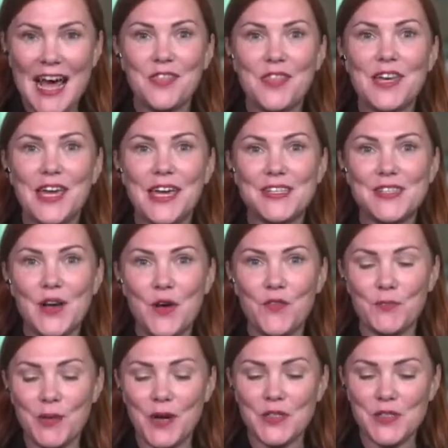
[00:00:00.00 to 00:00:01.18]
and the case
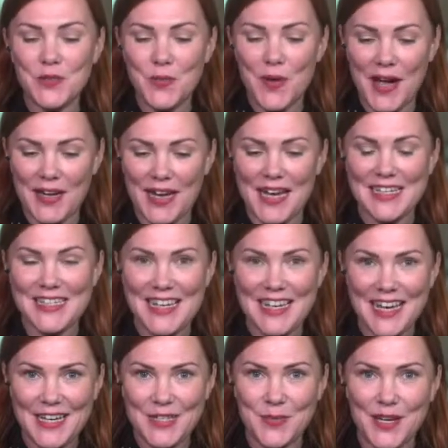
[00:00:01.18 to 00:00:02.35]
of Botswana as a
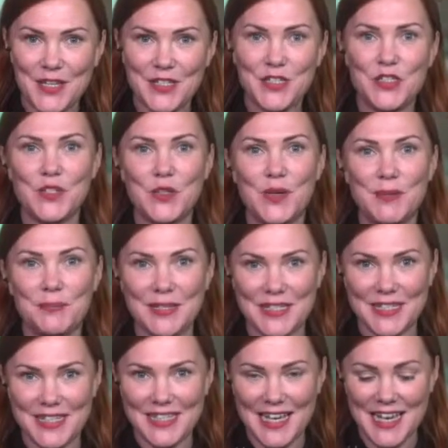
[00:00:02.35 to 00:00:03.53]
gateway to doing
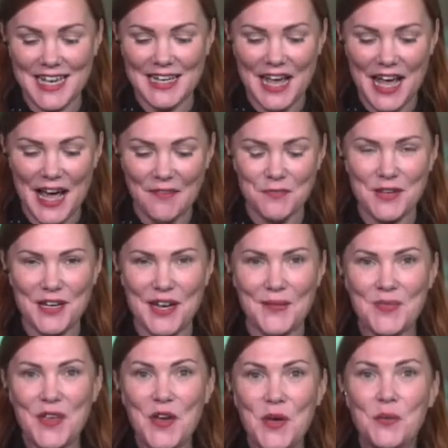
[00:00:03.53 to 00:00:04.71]
business in Africa.